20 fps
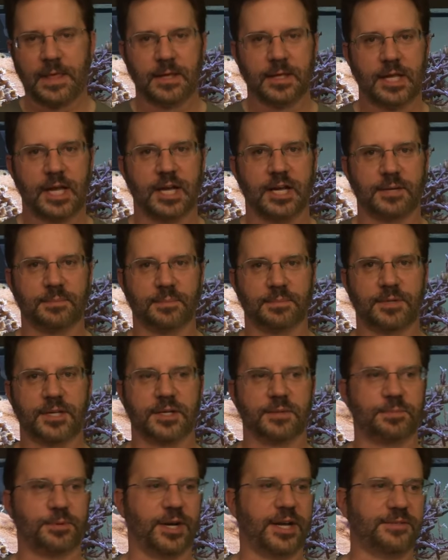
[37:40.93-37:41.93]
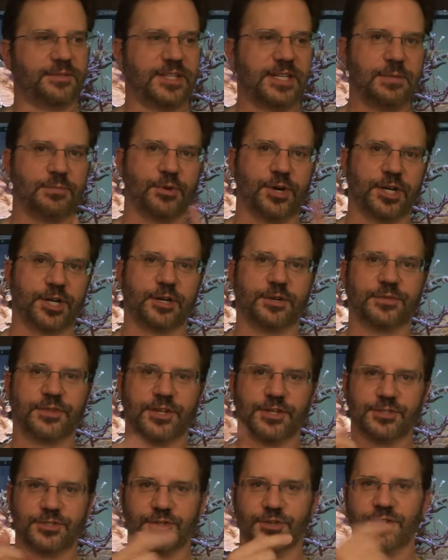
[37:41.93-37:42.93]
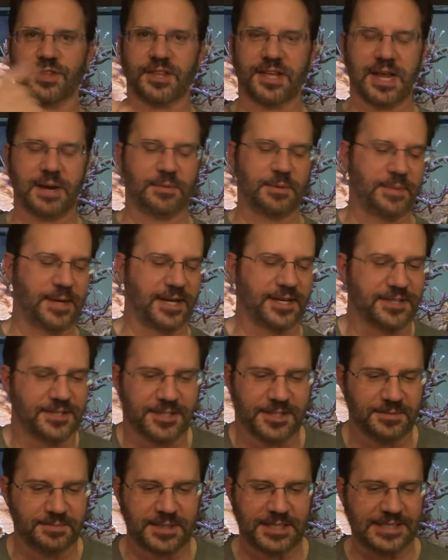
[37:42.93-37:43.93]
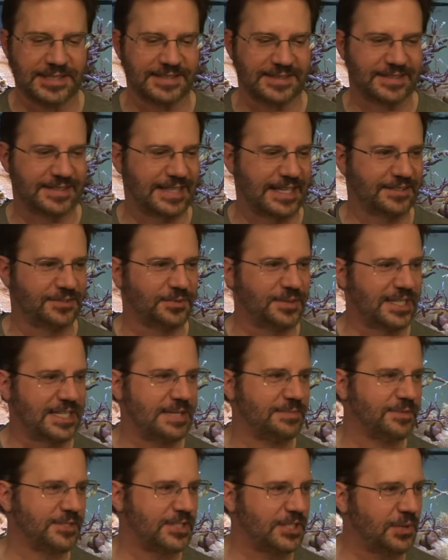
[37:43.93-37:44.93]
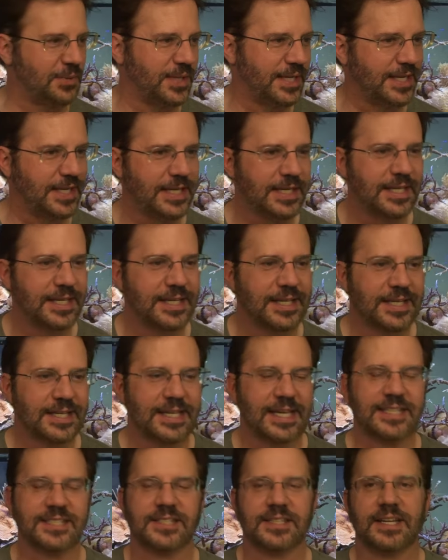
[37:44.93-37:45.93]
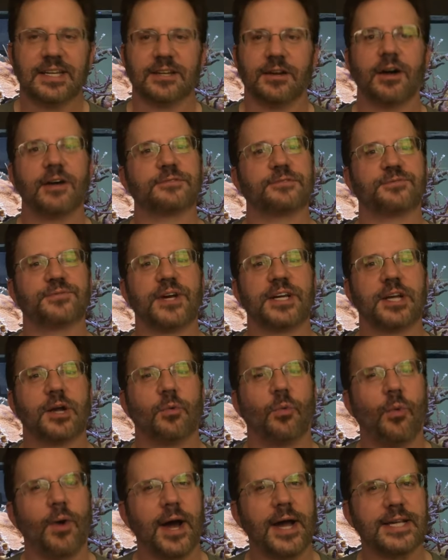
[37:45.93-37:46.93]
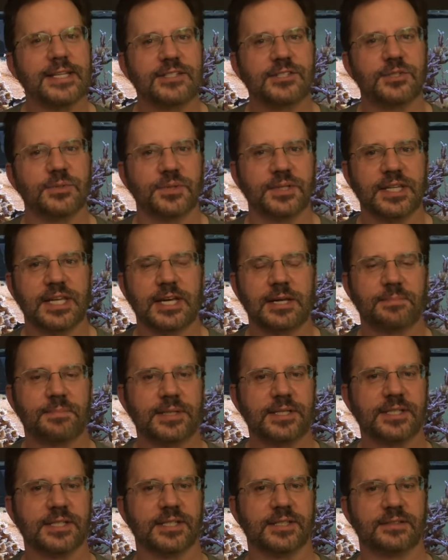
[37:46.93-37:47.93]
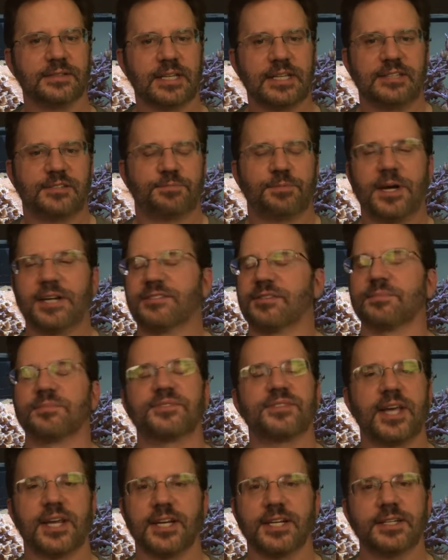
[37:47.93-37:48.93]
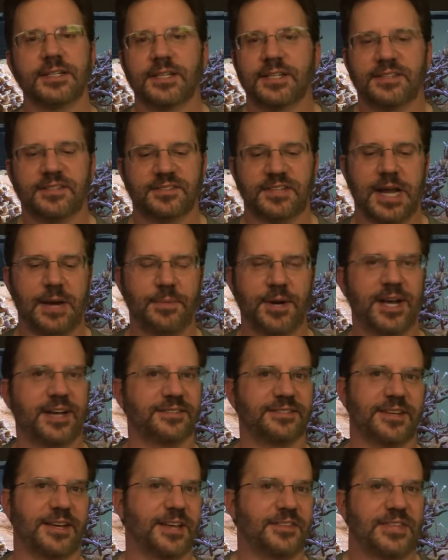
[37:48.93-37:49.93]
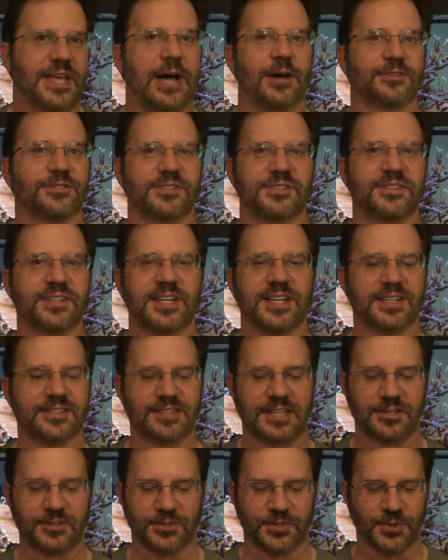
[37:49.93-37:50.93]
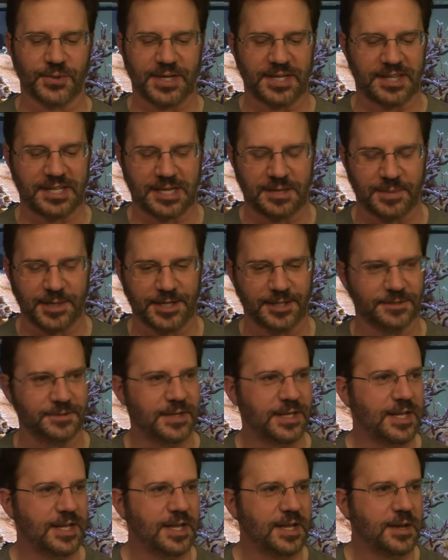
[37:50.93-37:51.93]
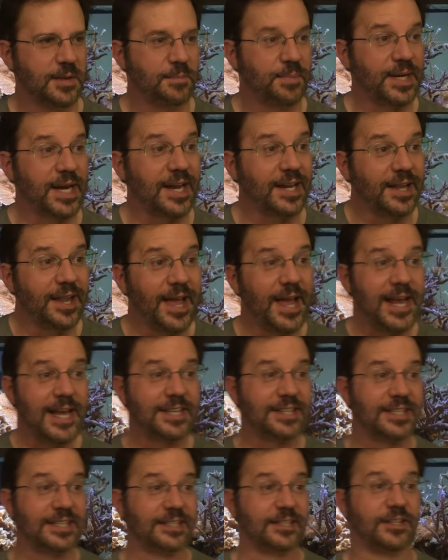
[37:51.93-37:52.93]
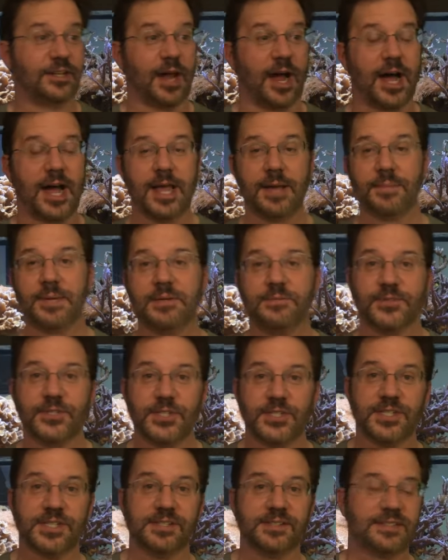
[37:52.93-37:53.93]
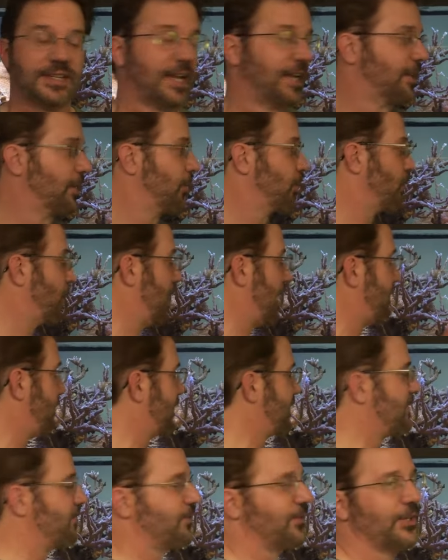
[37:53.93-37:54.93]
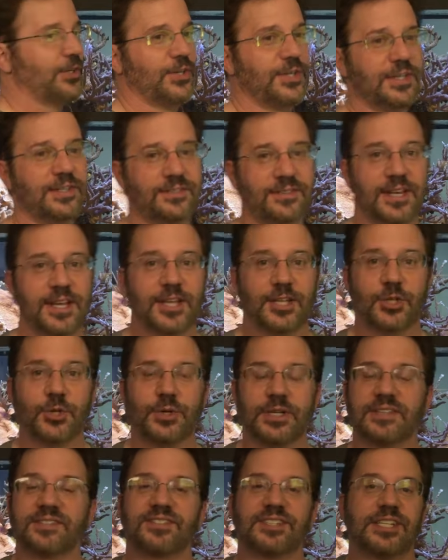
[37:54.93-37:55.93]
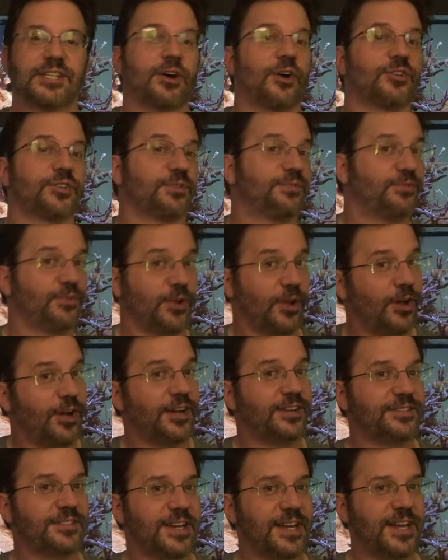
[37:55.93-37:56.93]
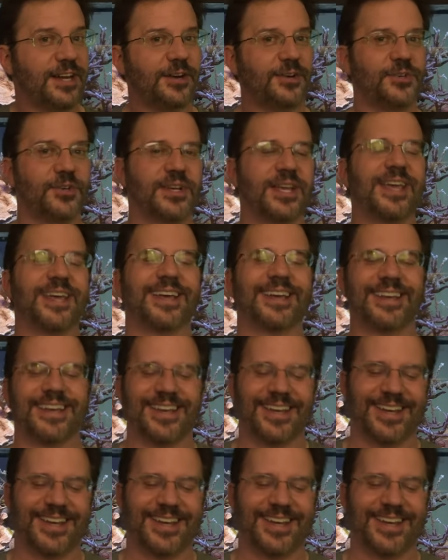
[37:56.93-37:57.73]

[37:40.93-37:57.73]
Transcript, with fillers: I'm gonna probably have to keep running over there and turning the camera back on because that's what it keeps doing. And, and, I'll have to find out why it's doing that because it's probably some setting. This camera has a thousand settings I don't know anything about. But I like that I'm in focus and the reef is in focus. You can see all the flaws now. You can